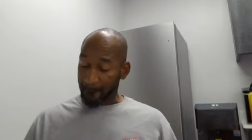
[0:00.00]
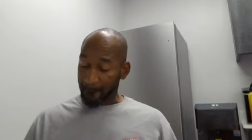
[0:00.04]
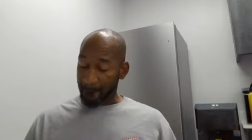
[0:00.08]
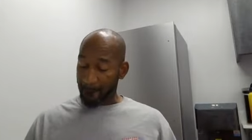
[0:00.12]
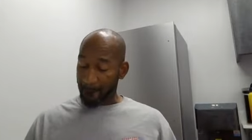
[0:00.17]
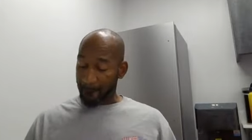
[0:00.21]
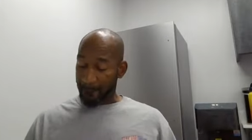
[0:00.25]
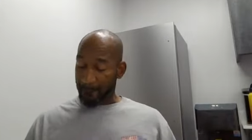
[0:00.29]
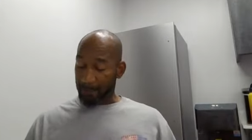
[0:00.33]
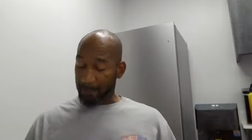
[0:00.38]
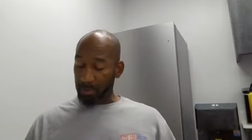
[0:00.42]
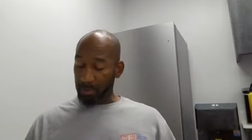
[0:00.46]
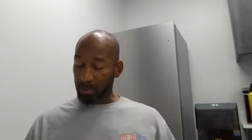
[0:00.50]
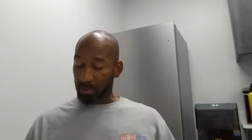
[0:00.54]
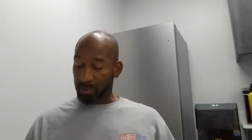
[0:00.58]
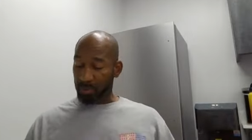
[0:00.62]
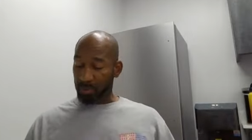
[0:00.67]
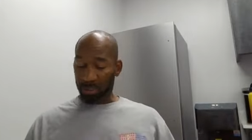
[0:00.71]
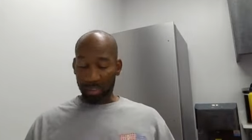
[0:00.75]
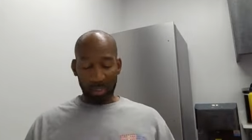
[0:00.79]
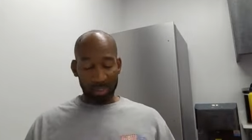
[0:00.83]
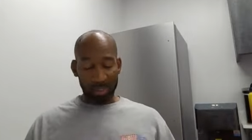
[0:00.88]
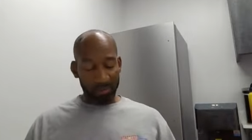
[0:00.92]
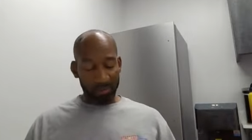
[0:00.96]
Um, Luke
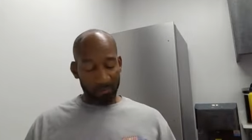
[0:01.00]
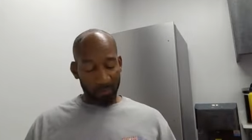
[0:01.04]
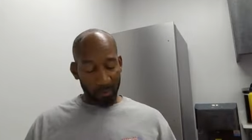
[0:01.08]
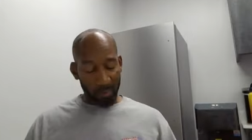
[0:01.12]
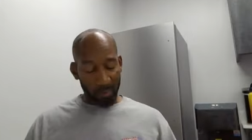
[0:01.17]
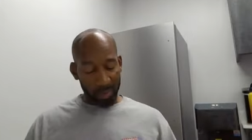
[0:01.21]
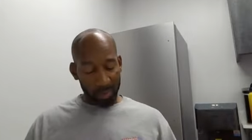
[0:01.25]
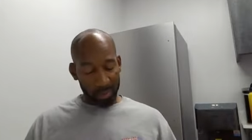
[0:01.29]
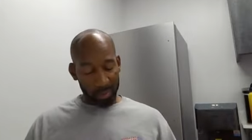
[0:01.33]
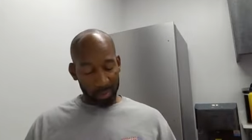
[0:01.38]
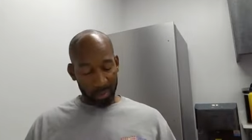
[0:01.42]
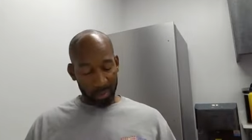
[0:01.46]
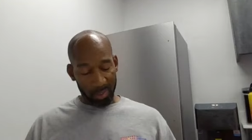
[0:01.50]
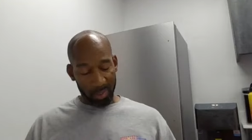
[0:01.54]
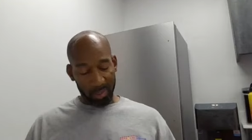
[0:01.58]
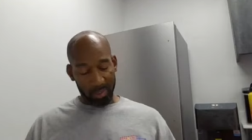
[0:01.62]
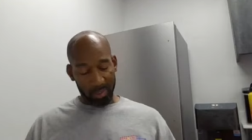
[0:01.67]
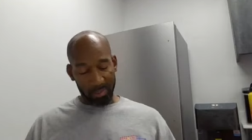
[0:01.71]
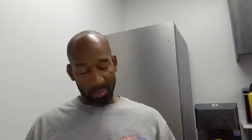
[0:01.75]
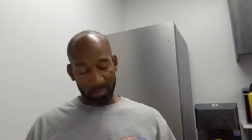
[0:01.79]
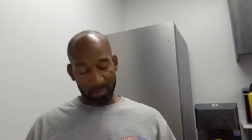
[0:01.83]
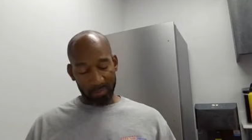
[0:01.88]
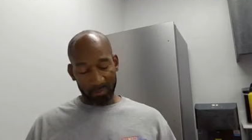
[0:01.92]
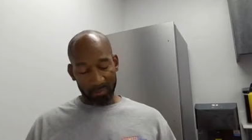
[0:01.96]
six and forty
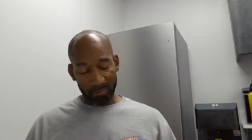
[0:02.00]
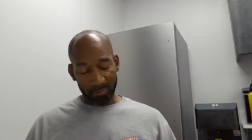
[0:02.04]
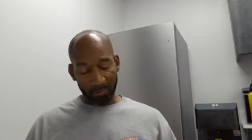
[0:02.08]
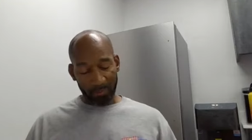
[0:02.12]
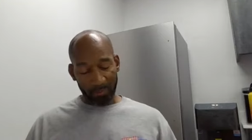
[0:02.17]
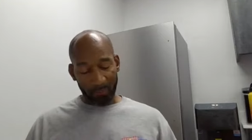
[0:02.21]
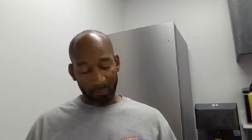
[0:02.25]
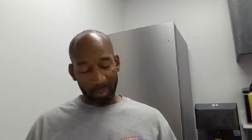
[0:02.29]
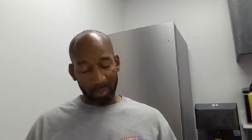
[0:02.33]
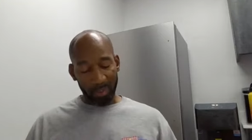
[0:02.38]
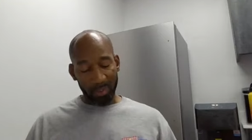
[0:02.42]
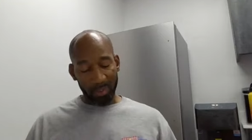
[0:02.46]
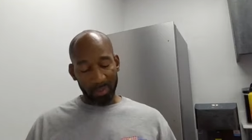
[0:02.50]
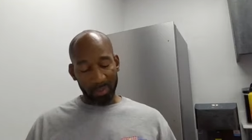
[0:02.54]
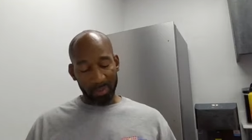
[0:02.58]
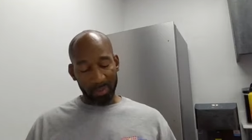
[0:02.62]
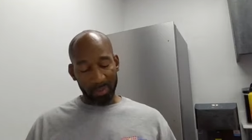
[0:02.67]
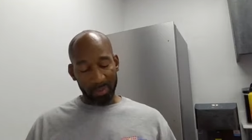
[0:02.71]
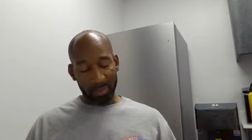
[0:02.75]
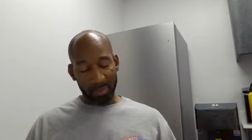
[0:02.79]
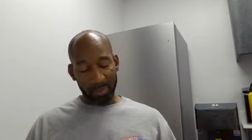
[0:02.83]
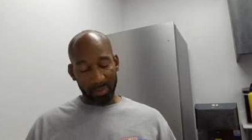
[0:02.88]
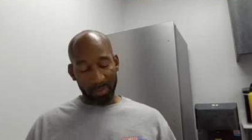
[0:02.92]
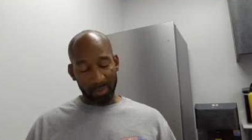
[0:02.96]
says this,
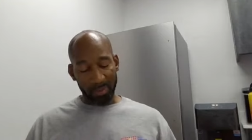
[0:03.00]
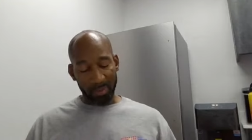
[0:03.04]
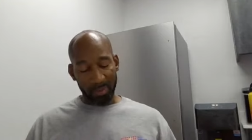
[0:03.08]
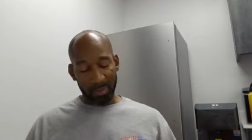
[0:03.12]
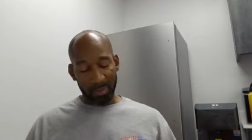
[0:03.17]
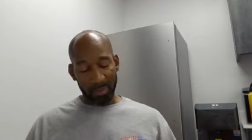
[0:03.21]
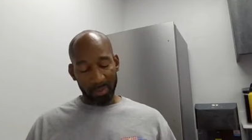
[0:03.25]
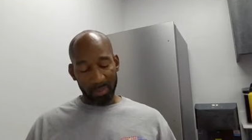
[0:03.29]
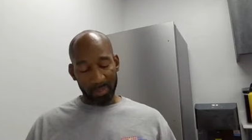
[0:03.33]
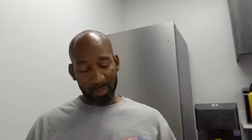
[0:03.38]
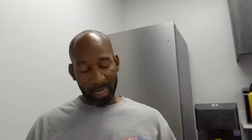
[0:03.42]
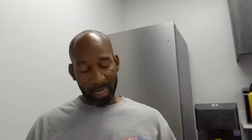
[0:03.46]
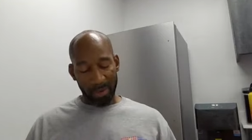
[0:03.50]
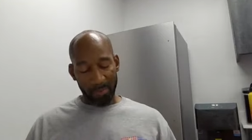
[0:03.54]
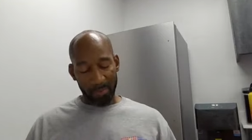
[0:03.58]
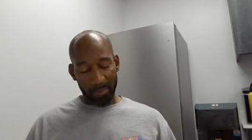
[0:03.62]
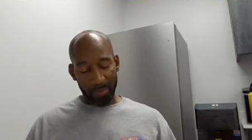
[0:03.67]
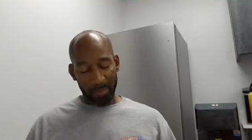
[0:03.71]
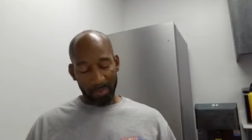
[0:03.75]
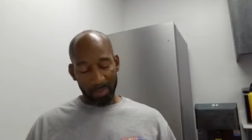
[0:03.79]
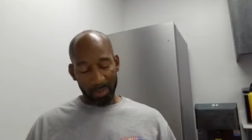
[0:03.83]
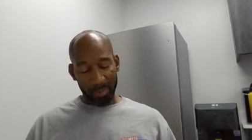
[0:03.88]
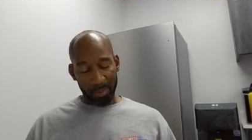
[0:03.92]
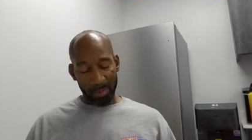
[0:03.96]
the, the
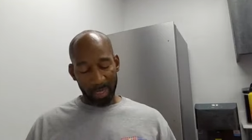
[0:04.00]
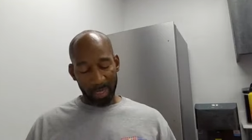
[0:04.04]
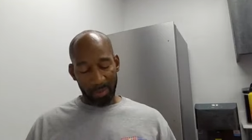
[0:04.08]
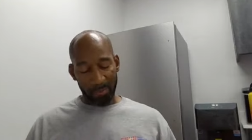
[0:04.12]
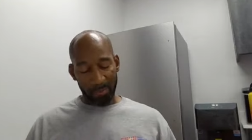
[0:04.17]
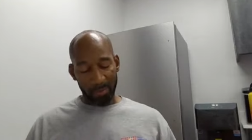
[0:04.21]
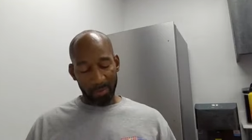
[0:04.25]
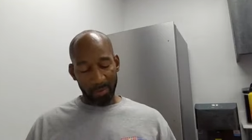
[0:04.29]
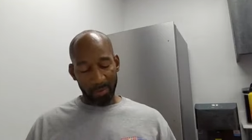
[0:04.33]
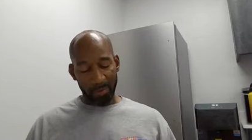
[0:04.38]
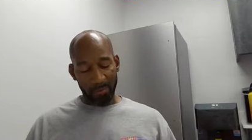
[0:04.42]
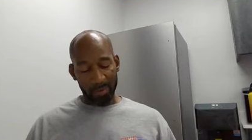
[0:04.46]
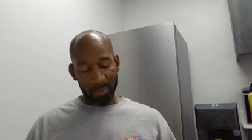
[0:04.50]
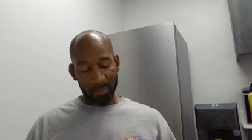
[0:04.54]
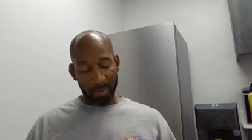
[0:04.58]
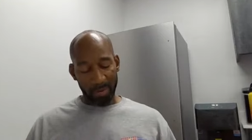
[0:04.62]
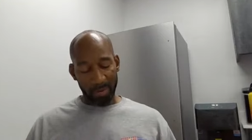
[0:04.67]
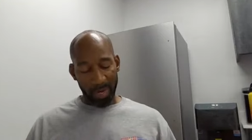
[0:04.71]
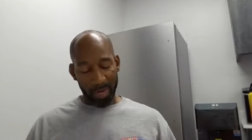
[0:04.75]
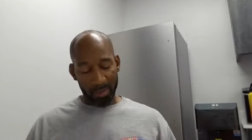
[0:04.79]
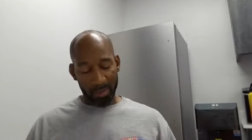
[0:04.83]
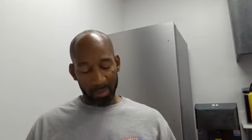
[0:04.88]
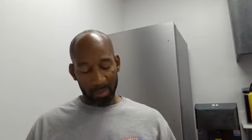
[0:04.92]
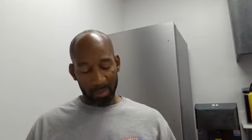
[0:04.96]
disciple is not above his
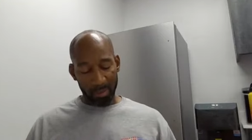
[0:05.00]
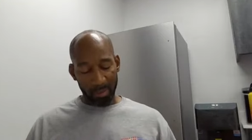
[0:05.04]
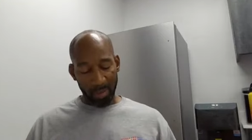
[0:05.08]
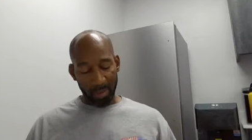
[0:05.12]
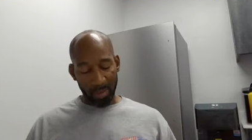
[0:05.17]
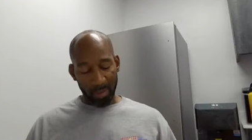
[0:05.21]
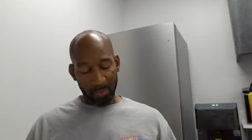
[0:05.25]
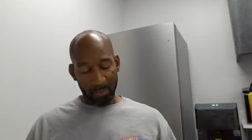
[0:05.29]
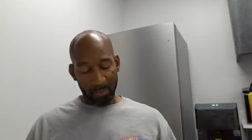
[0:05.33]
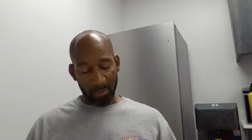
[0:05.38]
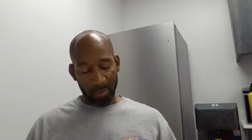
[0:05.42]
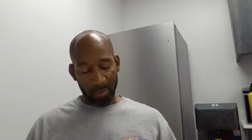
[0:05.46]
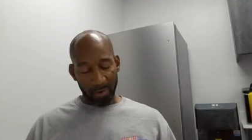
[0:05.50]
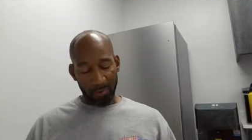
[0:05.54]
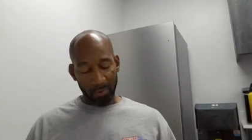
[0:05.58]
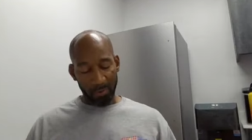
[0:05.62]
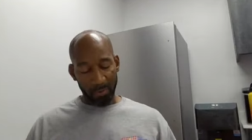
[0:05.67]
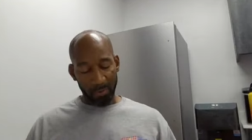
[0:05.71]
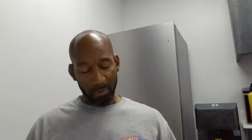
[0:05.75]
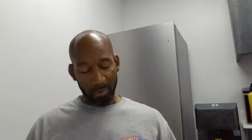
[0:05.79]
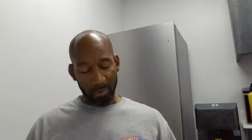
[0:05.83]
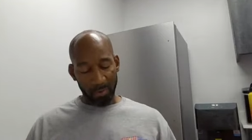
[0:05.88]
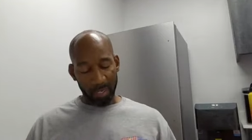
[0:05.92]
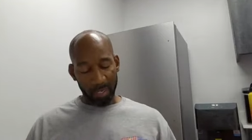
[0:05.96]
master, but
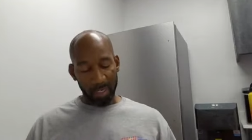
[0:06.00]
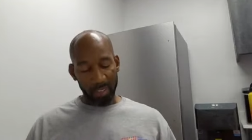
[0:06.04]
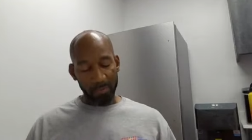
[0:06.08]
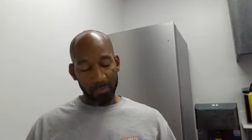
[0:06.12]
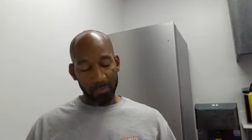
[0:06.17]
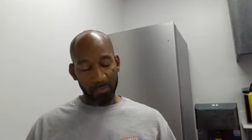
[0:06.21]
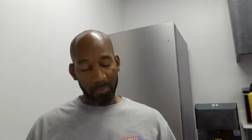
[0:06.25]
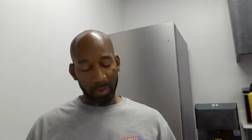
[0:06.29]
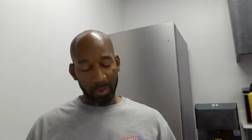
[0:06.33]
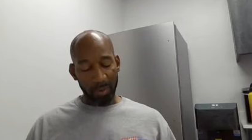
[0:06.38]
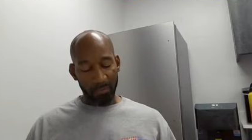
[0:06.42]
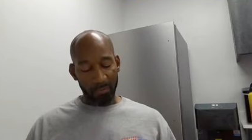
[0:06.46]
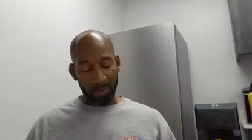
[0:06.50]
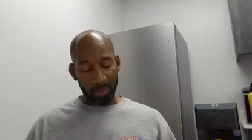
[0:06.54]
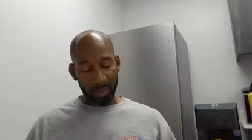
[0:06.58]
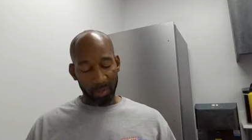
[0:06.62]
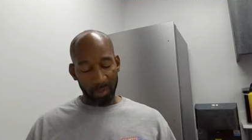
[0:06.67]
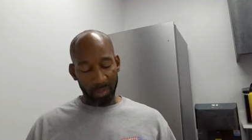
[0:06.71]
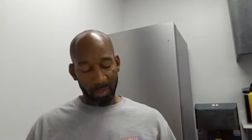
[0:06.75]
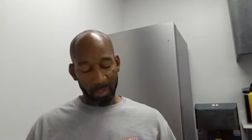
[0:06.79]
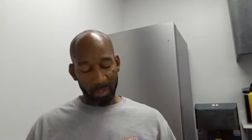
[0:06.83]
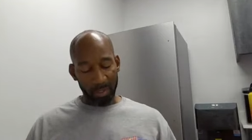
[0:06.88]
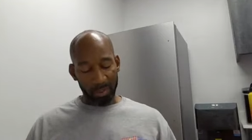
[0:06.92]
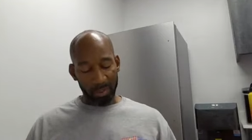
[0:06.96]
everyone that is
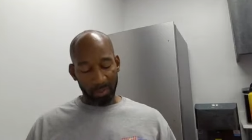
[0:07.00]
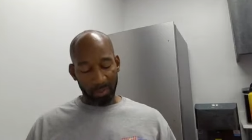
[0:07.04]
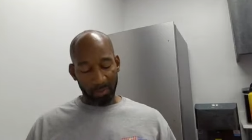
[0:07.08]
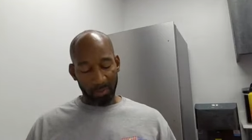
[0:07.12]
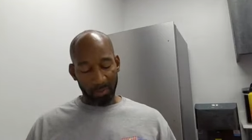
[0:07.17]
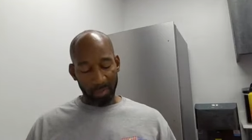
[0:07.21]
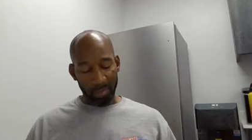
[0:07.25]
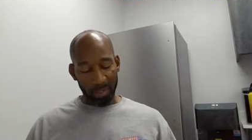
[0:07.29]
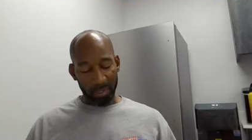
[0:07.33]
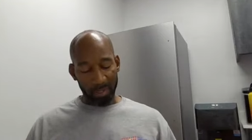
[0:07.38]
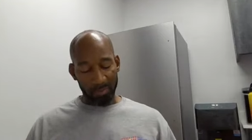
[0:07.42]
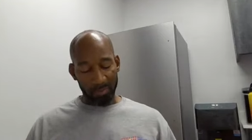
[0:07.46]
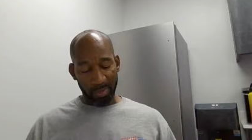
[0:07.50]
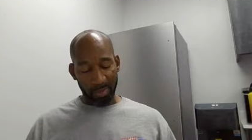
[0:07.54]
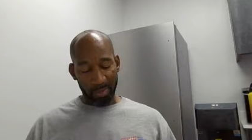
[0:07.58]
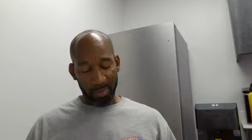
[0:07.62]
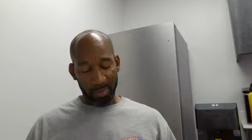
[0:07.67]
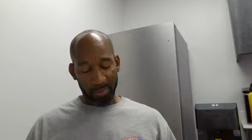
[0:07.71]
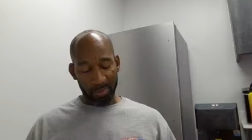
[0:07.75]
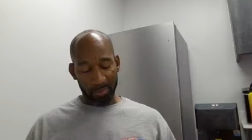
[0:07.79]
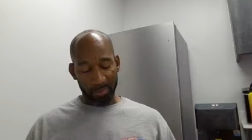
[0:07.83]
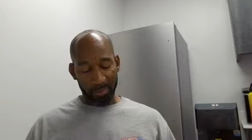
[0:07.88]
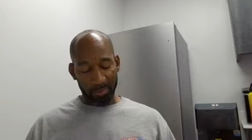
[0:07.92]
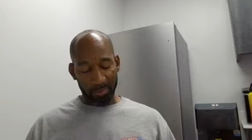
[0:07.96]
perfect shall be his
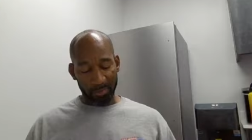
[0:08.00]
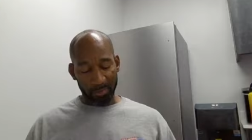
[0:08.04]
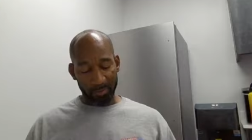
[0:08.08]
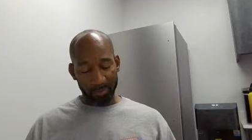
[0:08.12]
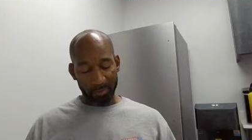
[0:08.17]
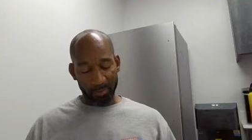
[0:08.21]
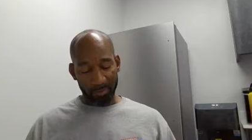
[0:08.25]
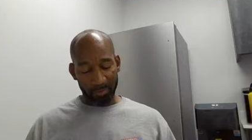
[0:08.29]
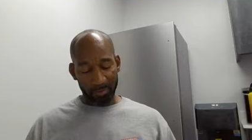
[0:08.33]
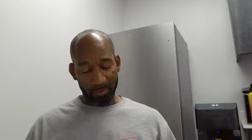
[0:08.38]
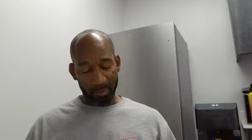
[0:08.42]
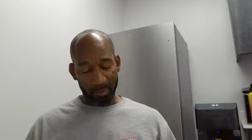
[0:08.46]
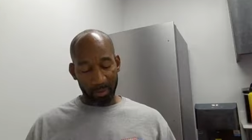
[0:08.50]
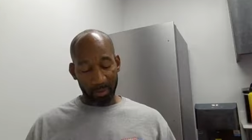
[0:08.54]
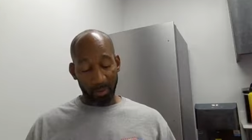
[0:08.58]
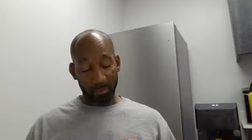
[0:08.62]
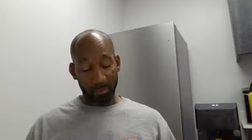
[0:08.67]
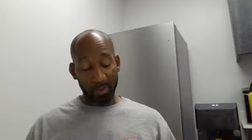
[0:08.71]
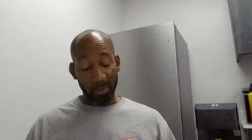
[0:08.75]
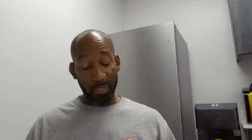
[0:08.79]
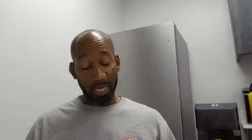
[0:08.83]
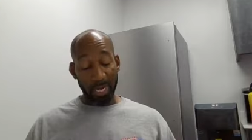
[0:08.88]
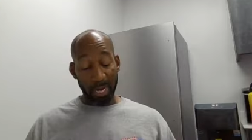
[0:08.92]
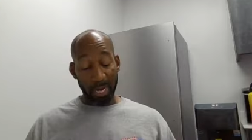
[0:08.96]
master shall
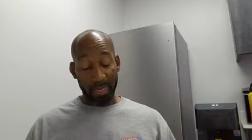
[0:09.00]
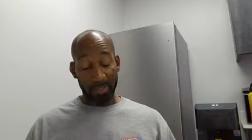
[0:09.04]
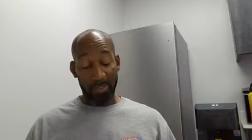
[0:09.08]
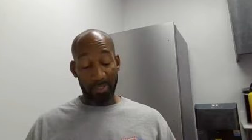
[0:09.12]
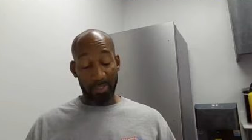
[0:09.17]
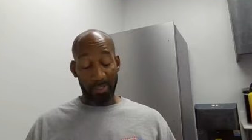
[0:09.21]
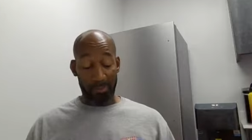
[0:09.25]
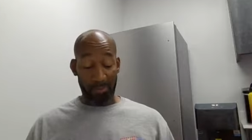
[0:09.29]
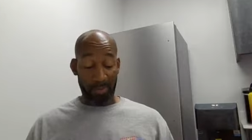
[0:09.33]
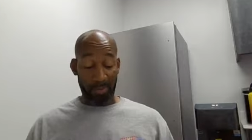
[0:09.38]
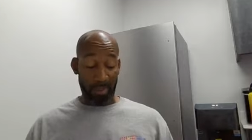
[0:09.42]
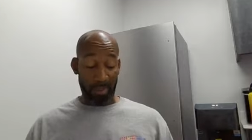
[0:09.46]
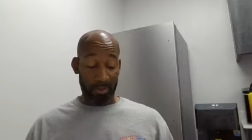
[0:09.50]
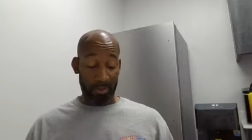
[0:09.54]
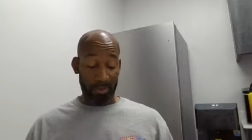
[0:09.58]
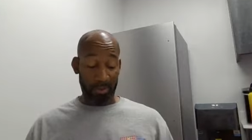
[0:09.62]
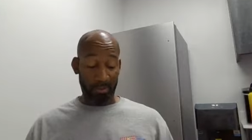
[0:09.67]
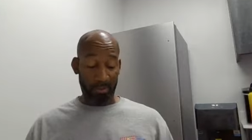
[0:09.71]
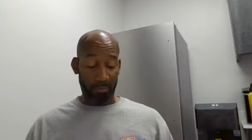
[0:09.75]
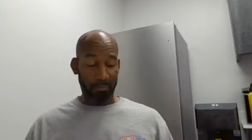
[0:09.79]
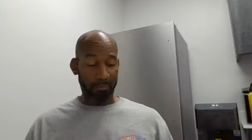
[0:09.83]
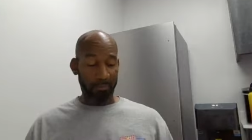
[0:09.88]
be as his master.